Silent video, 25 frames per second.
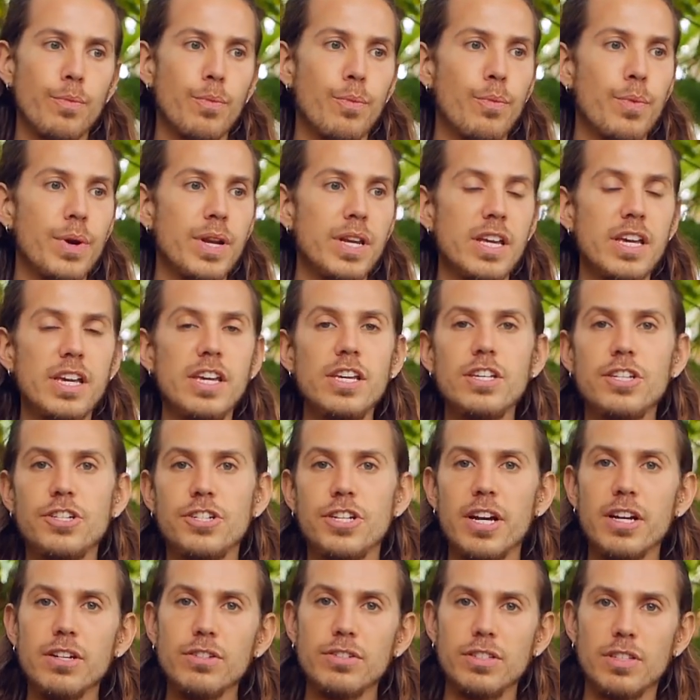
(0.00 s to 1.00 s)
when he
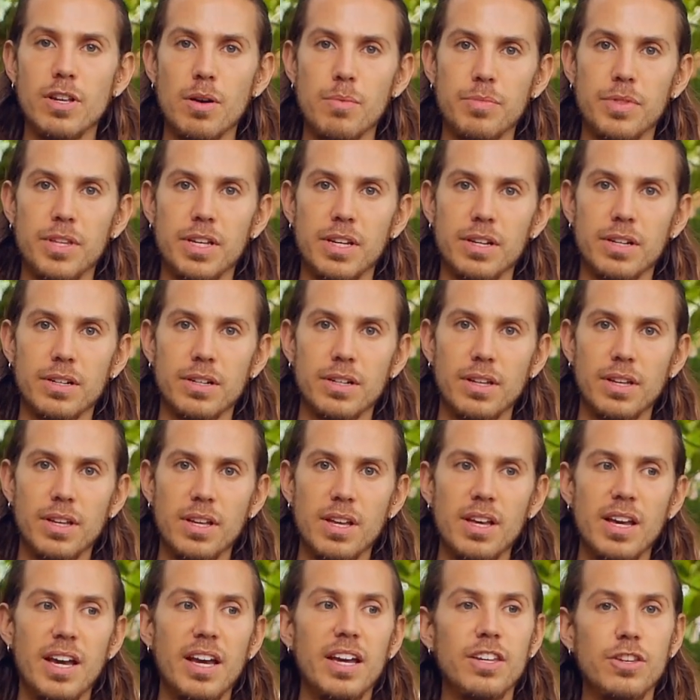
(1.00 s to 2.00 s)
shares something
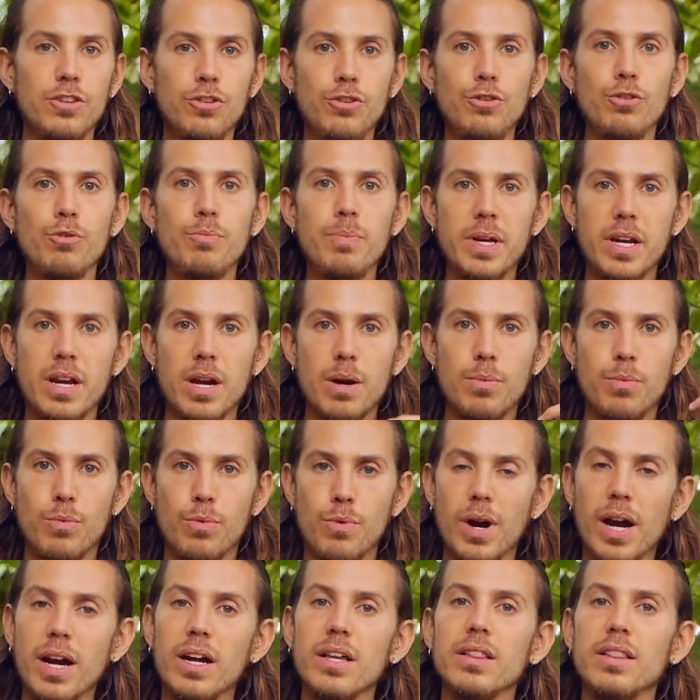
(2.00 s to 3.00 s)
and you become
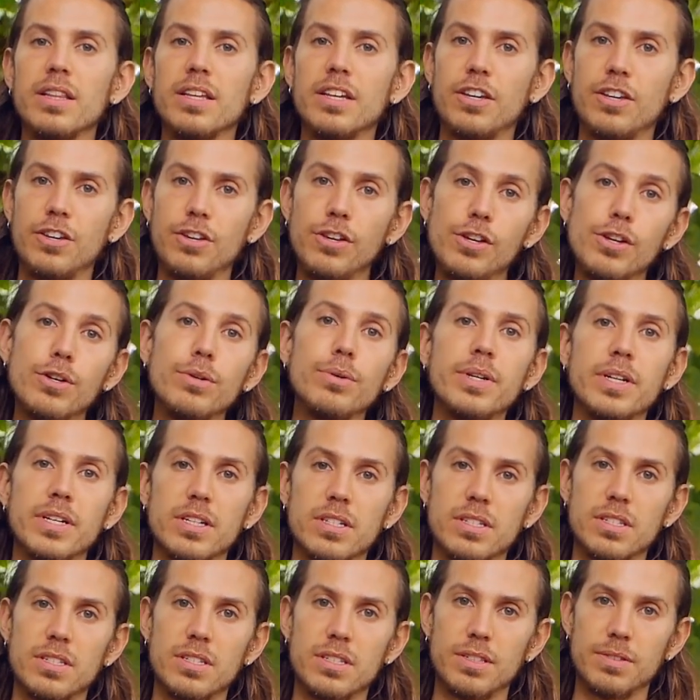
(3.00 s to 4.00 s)
wildly
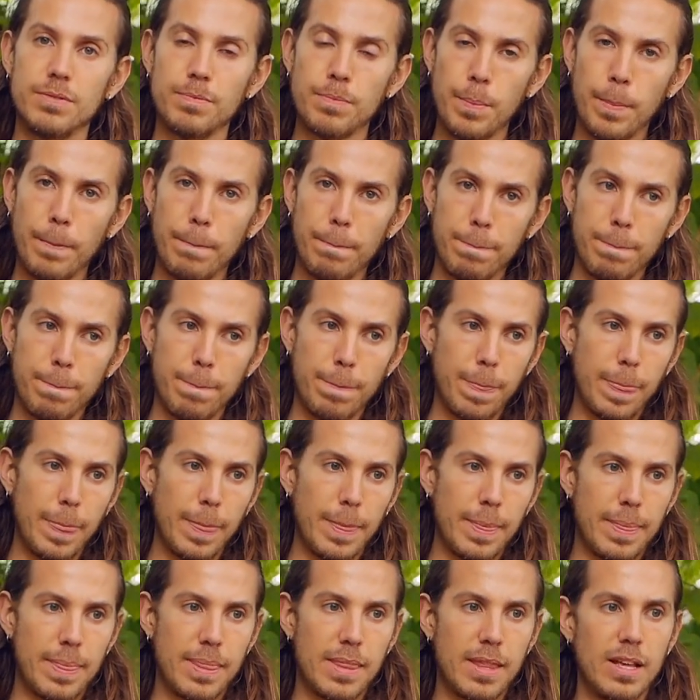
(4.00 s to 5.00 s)
curious,
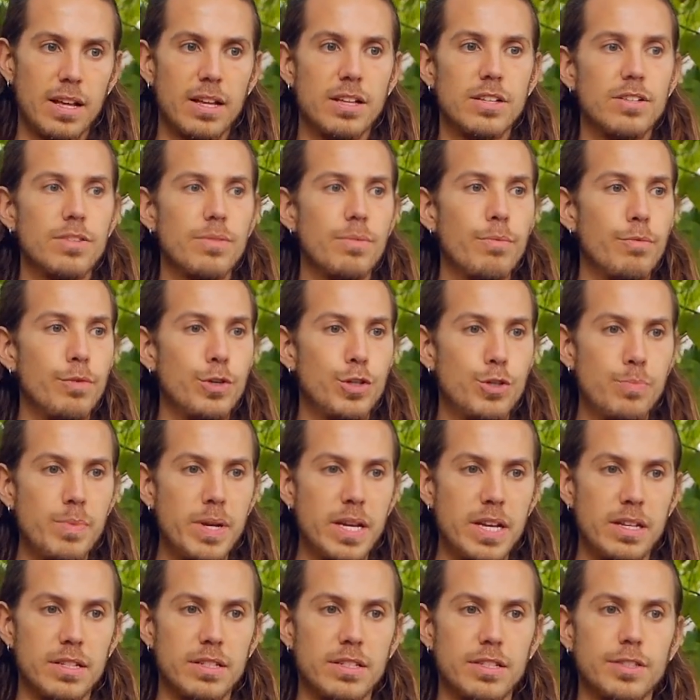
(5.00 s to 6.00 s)
which
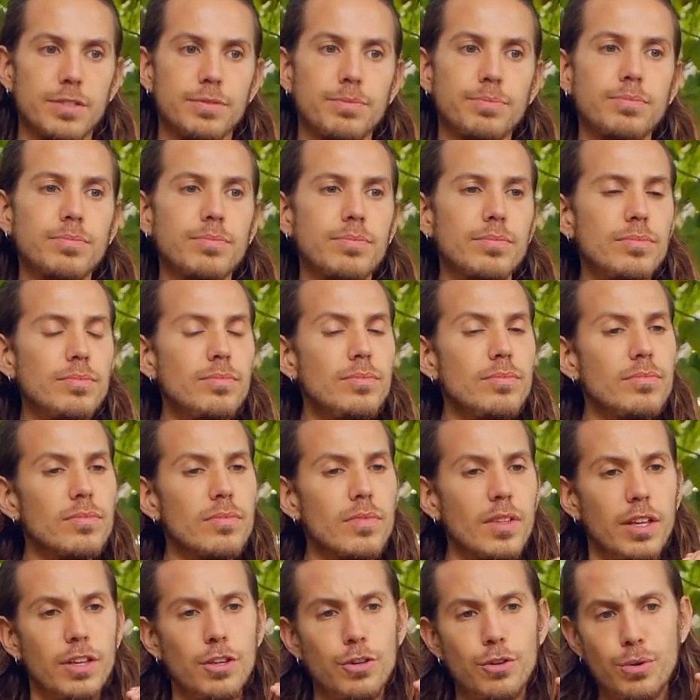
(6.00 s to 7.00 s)
means
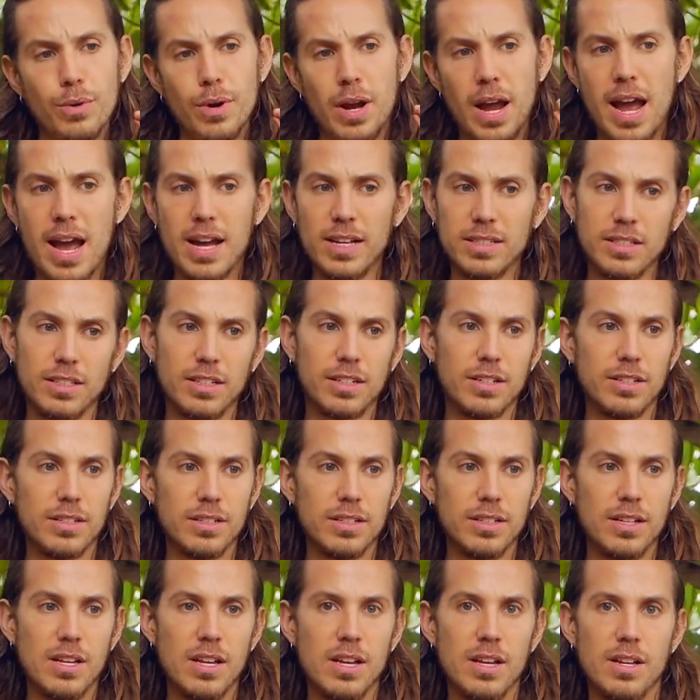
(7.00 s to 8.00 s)
you ask
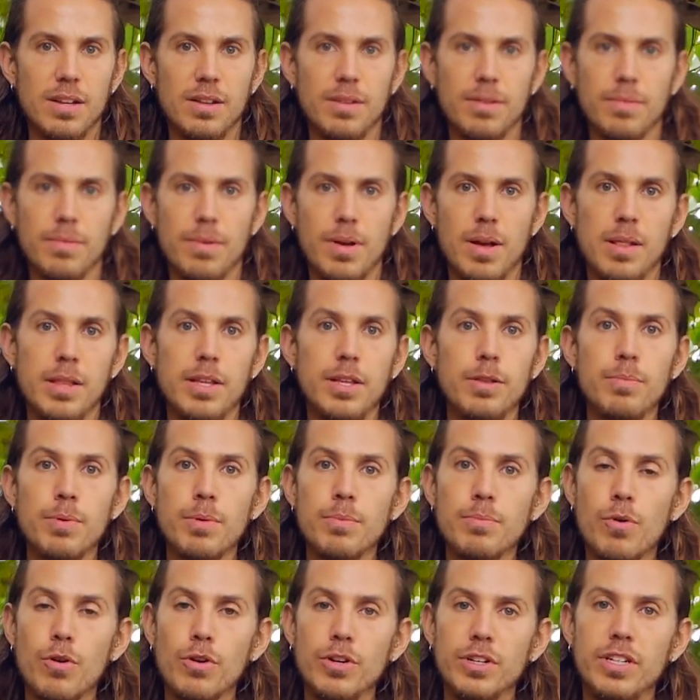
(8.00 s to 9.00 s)
a little
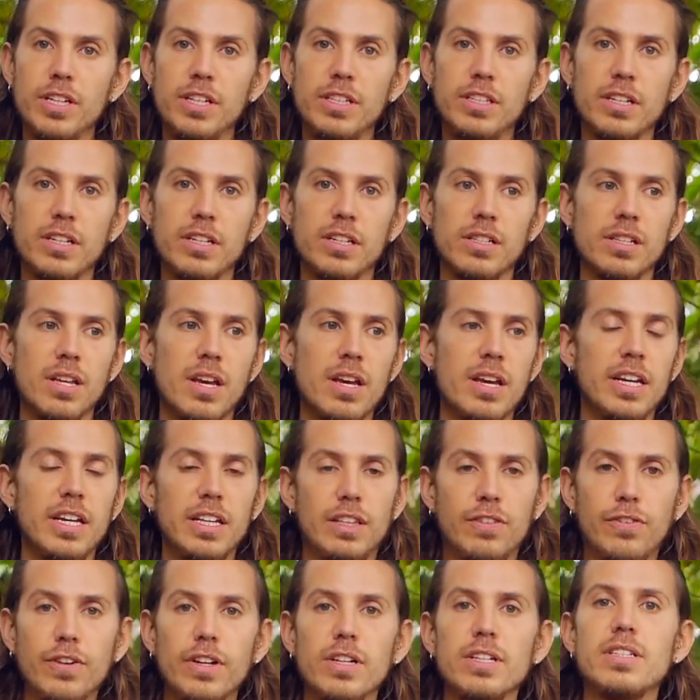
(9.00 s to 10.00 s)
bit more detail,
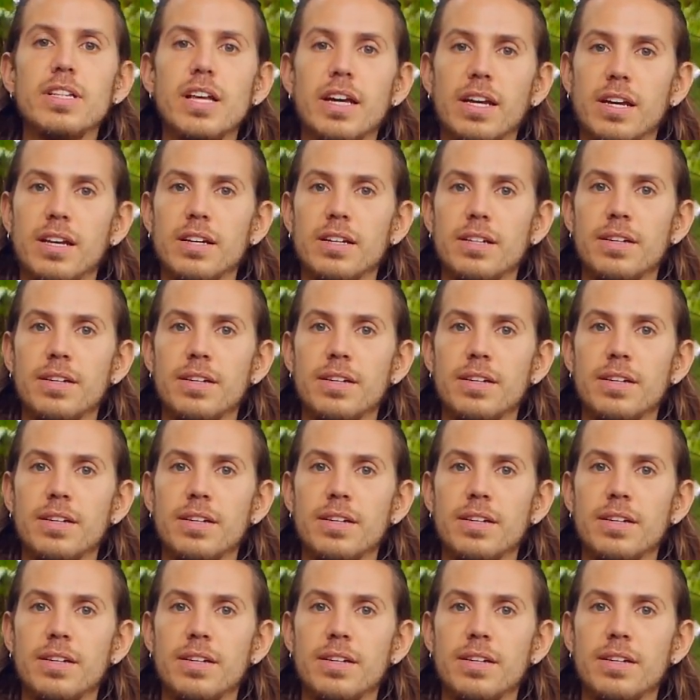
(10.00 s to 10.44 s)
it feels like